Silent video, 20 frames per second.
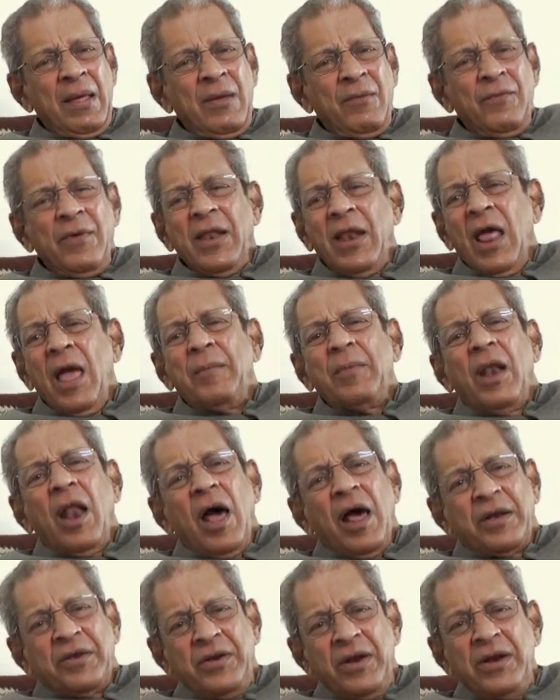when I am an
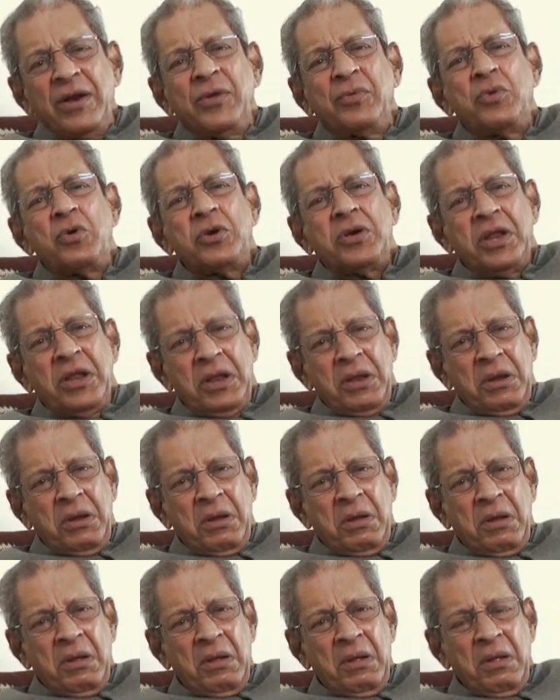ardent devotee,
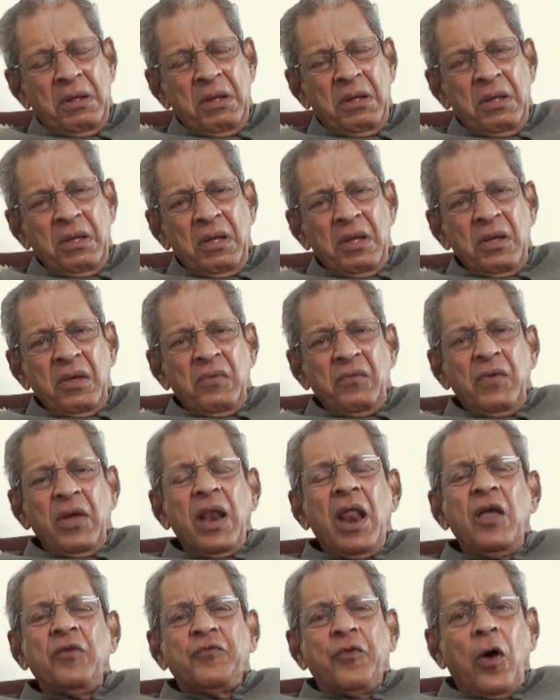when
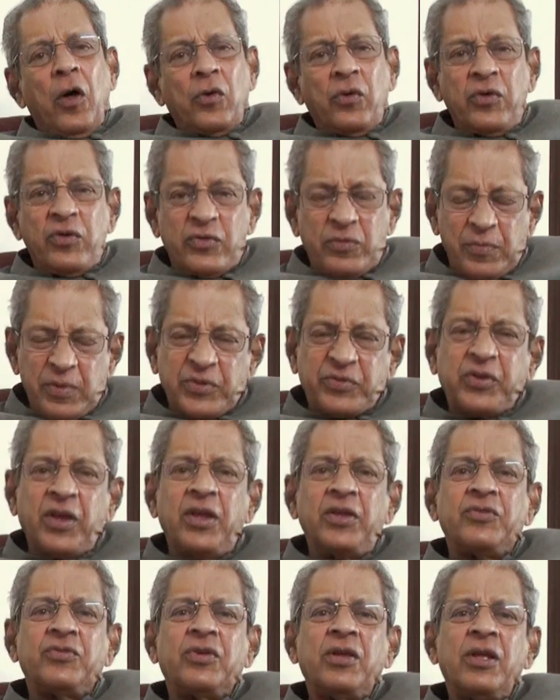I follow his
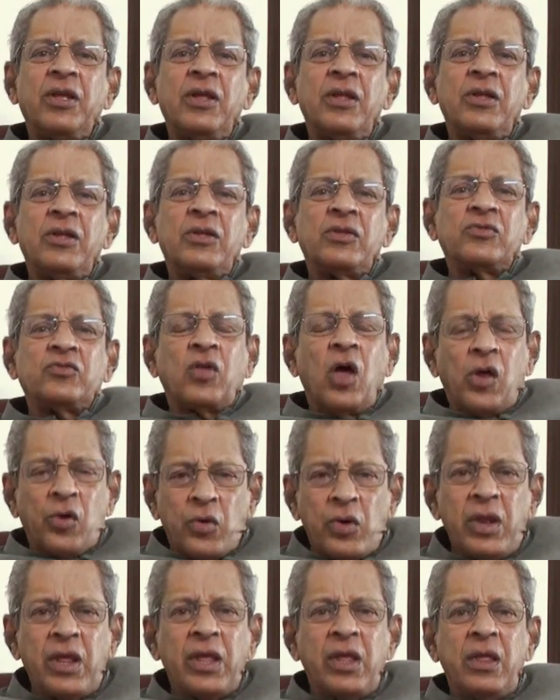message
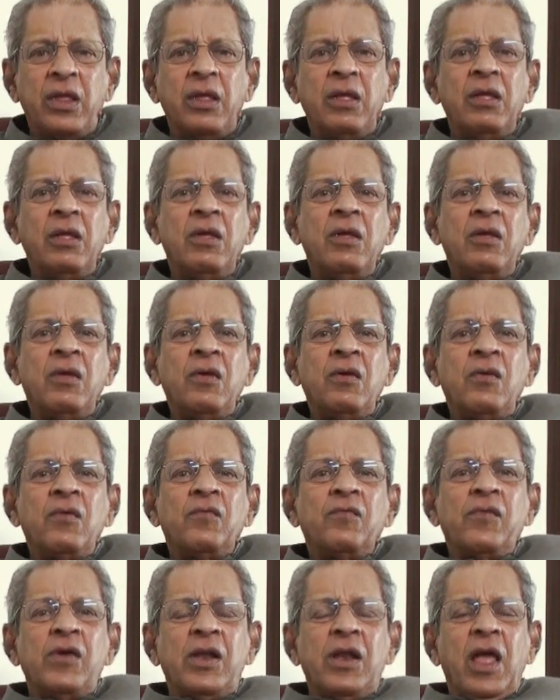thoroughly,
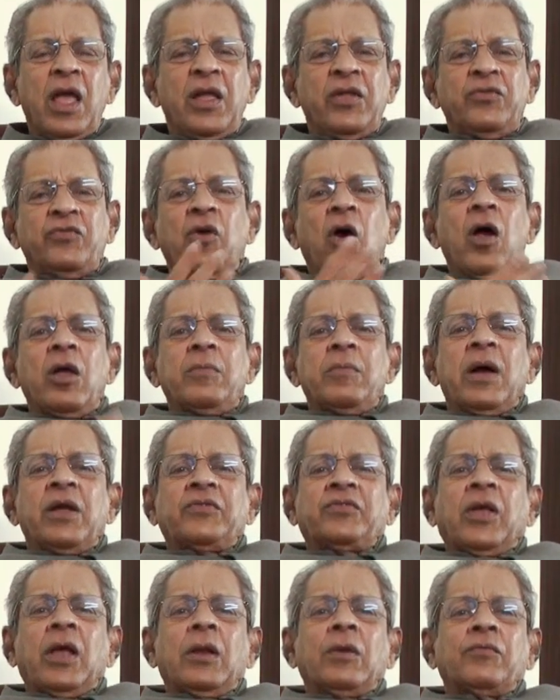when I enjoy
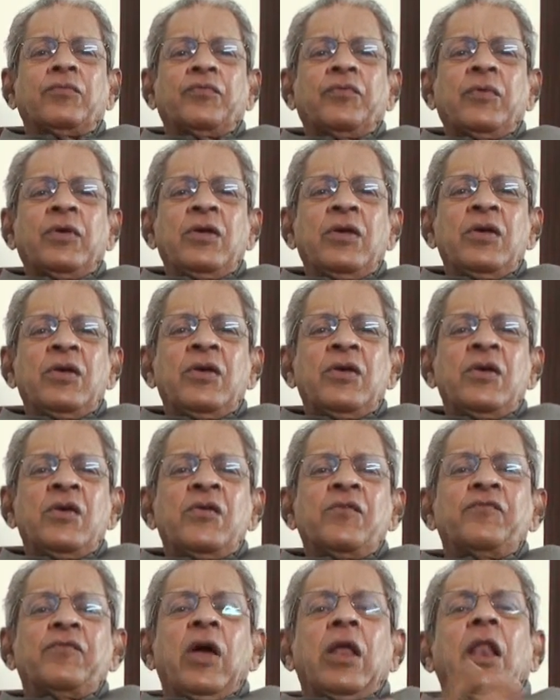myself,
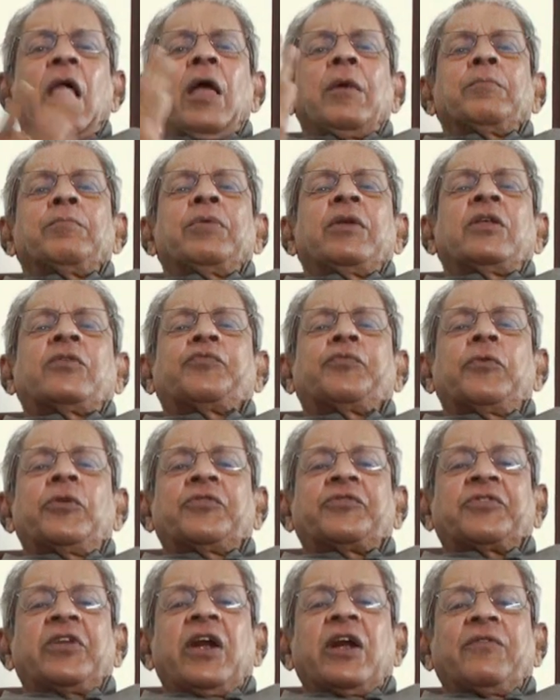when I am in blissful
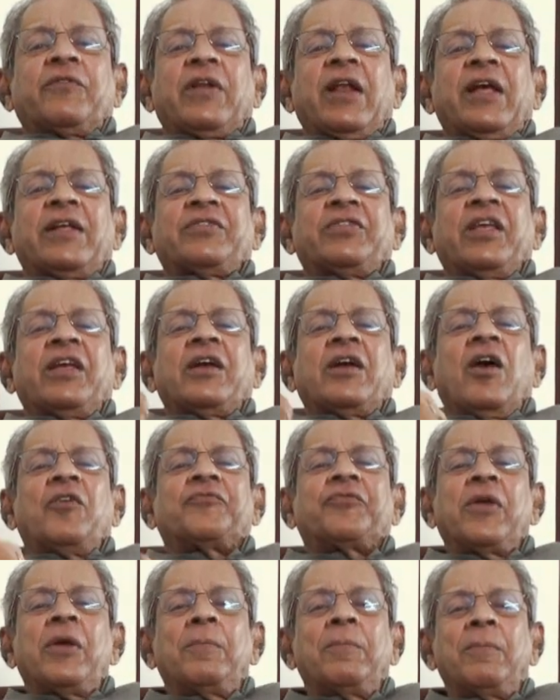state, when I think of
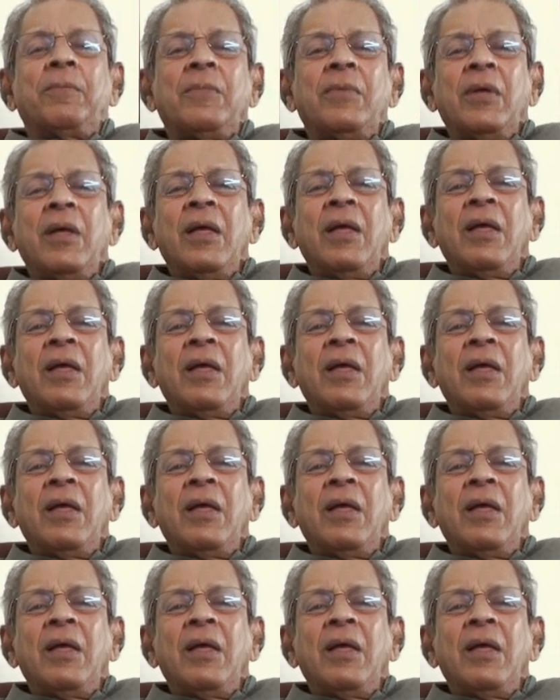him,